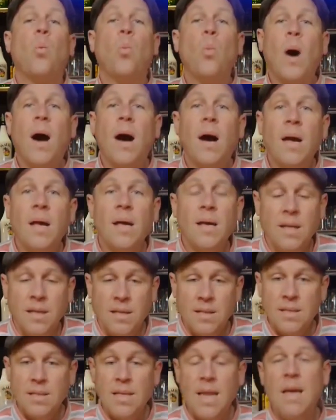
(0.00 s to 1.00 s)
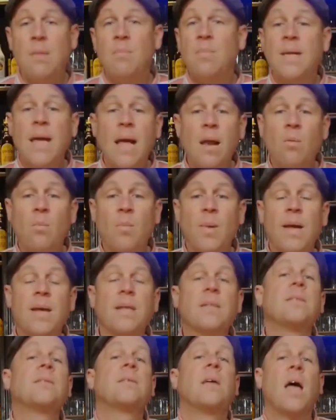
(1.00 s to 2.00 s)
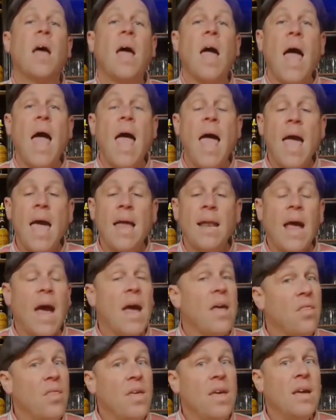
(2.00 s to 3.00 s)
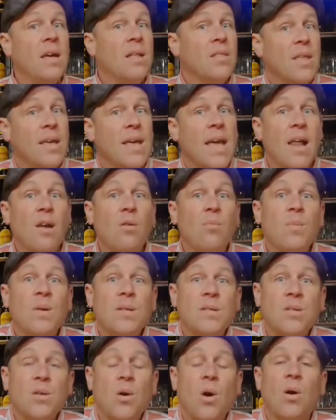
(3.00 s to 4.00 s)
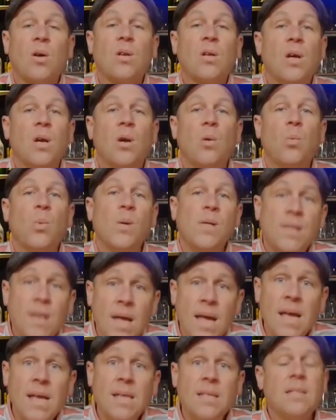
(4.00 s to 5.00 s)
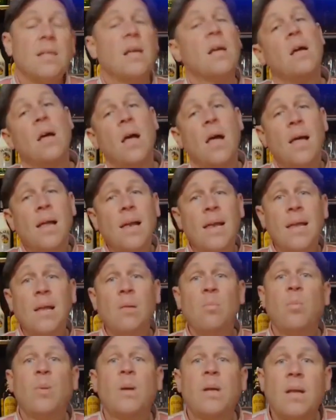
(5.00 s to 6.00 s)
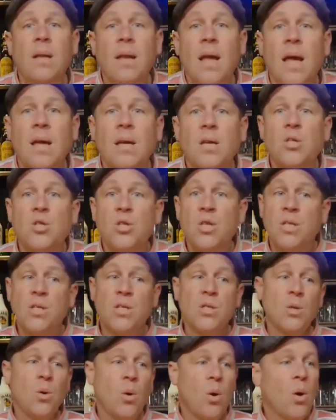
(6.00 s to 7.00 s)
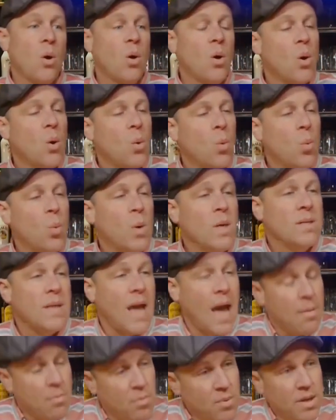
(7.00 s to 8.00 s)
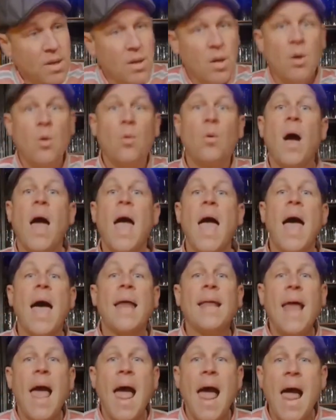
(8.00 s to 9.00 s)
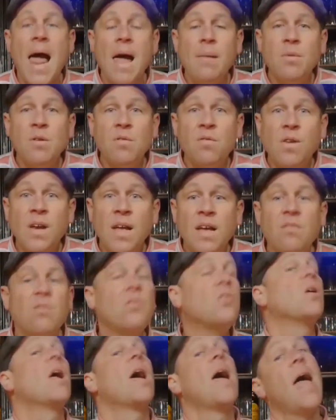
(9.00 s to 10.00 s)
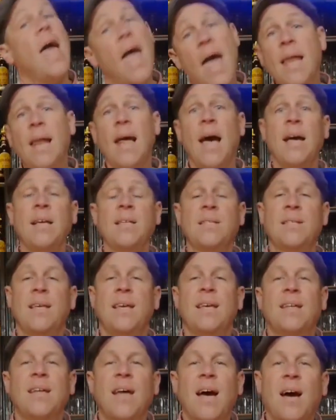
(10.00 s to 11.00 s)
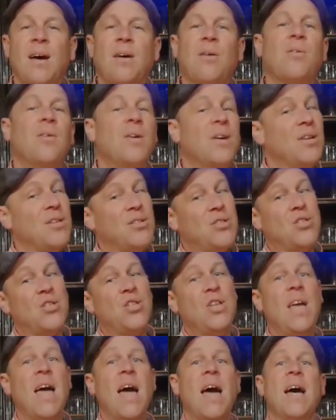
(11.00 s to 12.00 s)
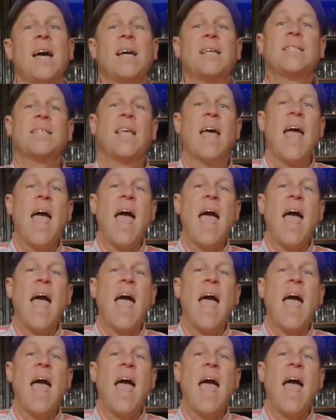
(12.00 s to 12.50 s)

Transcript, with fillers: why it is named Yellow Mist. And I think the Yellow Mist cocktail will taste a little bit like a gin sour with apricot and almond flavor. And I say now, cheers